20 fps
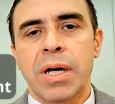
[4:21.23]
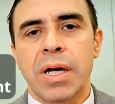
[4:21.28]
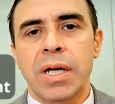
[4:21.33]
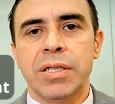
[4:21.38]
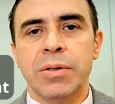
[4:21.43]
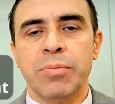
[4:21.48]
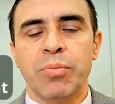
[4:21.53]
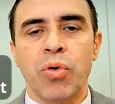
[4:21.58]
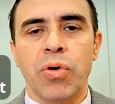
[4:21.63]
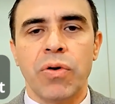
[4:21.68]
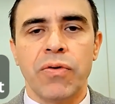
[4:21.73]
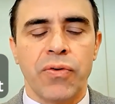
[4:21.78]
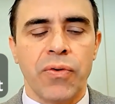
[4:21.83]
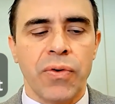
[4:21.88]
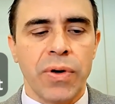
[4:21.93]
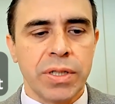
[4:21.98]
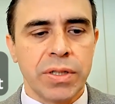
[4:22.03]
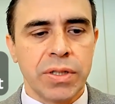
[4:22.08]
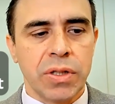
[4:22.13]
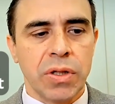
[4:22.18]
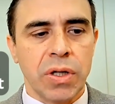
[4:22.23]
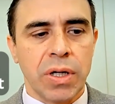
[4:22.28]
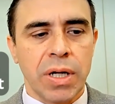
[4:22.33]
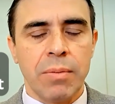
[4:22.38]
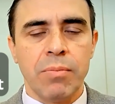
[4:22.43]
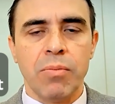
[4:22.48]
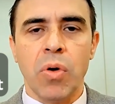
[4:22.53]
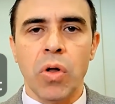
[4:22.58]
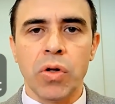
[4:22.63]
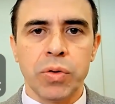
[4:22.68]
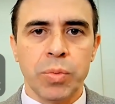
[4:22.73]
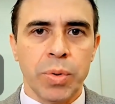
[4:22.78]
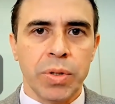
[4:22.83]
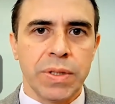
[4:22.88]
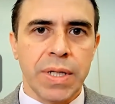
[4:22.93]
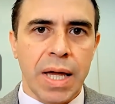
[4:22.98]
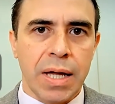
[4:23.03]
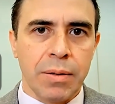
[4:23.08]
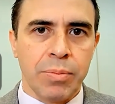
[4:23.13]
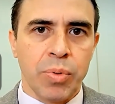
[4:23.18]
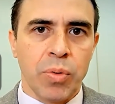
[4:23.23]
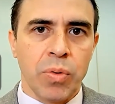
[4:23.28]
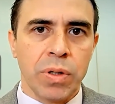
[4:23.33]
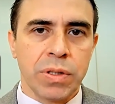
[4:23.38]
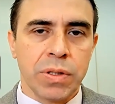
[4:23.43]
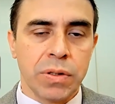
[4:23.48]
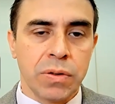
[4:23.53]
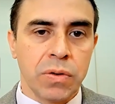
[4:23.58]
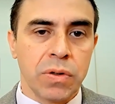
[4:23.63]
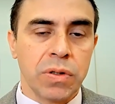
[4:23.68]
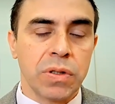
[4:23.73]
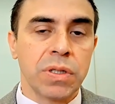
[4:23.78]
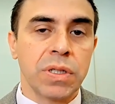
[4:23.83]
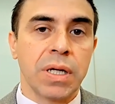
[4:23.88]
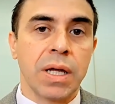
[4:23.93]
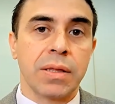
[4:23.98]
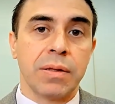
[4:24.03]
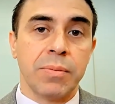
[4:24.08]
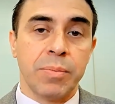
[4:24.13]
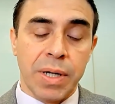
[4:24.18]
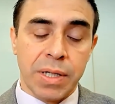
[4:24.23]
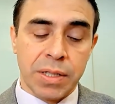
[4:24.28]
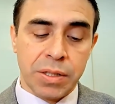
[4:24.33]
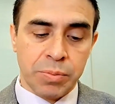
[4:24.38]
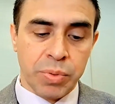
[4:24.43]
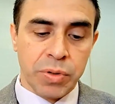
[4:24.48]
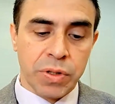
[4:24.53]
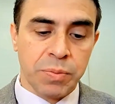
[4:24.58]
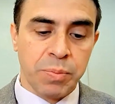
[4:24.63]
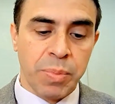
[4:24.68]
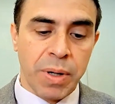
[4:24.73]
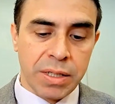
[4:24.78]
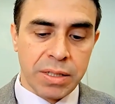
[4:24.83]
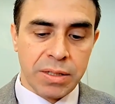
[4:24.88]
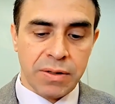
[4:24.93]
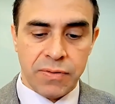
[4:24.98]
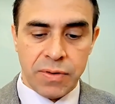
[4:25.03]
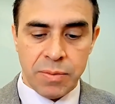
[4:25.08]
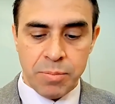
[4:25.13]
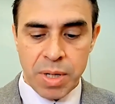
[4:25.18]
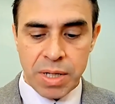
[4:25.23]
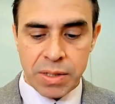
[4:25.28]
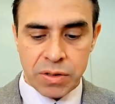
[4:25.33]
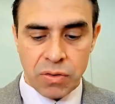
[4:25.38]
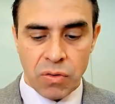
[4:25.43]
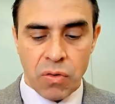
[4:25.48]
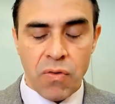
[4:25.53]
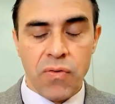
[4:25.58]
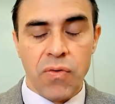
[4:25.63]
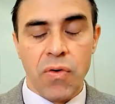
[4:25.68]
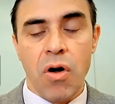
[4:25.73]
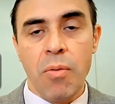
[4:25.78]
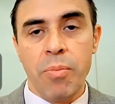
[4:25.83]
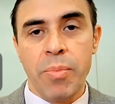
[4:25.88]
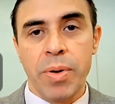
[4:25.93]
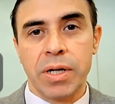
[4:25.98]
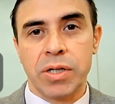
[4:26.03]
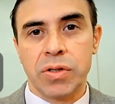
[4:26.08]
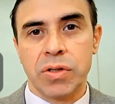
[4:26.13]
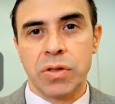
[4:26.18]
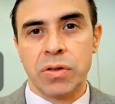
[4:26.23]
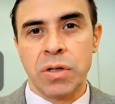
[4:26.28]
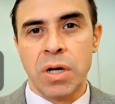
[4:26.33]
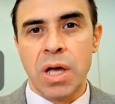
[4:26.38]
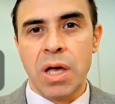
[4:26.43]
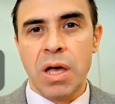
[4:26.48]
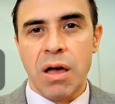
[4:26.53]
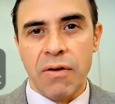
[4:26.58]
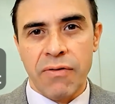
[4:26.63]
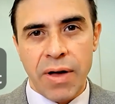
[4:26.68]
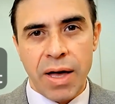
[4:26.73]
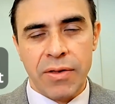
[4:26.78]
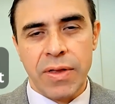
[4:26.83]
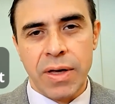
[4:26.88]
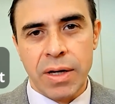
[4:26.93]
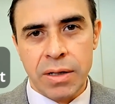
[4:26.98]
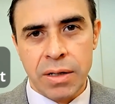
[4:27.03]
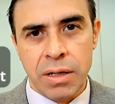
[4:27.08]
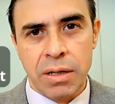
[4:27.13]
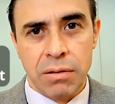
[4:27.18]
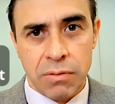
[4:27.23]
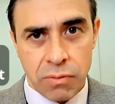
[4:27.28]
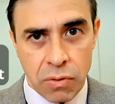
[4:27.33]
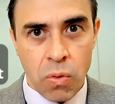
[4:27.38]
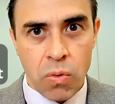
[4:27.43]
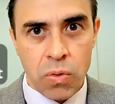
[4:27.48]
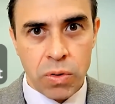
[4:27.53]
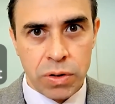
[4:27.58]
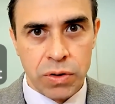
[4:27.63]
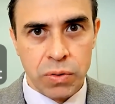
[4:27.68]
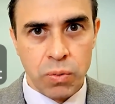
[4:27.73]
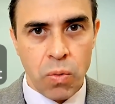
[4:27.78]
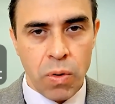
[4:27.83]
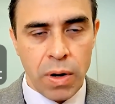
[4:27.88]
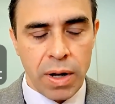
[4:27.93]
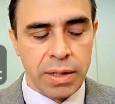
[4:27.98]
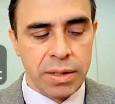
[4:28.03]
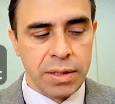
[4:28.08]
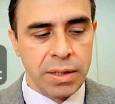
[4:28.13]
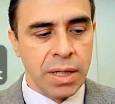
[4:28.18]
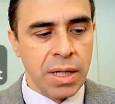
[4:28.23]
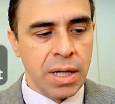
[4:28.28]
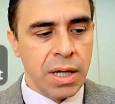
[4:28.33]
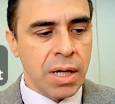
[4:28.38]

It's important for us to look at multiple data points in order to get the best perspective, the best overall picture of how that course went.